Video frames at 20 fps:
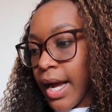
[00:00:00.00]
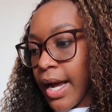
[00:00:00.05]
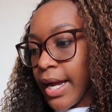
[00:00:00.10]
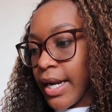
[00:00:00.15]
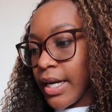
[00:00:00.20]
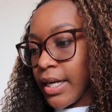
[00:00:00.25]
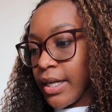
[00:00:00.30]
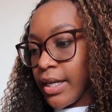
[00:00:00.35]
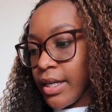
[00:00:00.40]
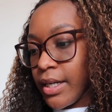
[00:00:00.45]

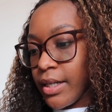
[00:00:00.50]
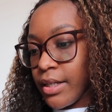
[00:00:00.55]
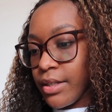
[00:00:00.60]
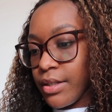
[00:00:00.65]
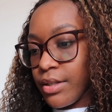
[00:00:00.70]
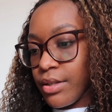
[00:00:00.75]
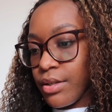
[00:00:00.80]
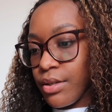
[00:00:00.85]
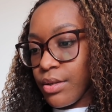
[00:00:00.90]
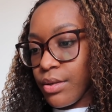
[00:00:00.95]
I
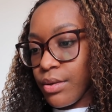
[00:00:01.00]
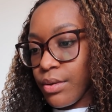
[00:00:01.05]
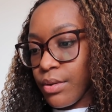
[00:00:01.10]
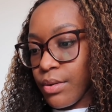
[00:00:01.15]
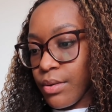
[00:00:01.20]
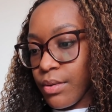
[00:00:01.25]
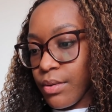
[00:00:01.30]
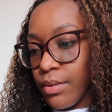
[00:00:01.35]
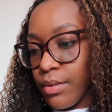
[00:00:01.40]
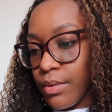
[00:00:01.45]
need
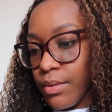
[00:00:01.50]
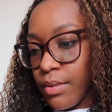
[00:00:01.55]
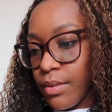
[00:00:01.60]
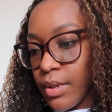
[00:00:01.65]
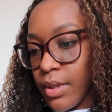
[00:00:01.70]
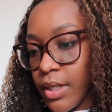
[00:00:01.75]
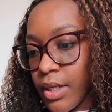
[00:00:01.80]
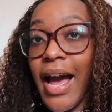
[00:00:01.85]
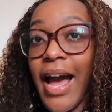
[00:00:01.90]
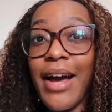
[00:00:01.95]

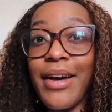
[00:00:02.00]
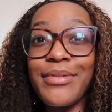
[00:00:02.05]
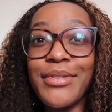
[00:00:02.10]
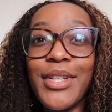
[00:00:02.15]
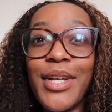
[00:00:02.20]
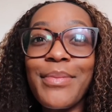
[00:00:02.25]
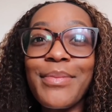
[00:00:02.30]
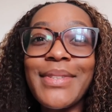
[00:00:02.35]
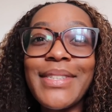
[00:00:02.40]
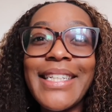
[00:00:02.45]
to have
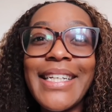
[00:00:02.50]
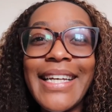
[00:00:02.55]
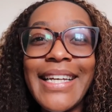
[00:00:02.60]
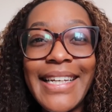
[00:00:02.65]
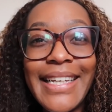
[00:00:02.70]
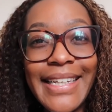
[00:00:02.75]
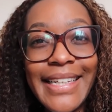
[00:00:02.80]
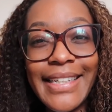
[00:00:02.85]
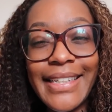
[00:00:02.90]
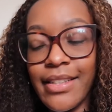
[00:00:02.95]
something to
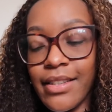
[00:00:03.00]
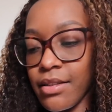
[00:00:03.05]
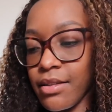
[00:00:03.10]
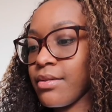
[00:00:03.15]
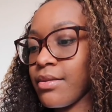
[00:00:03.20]
eat.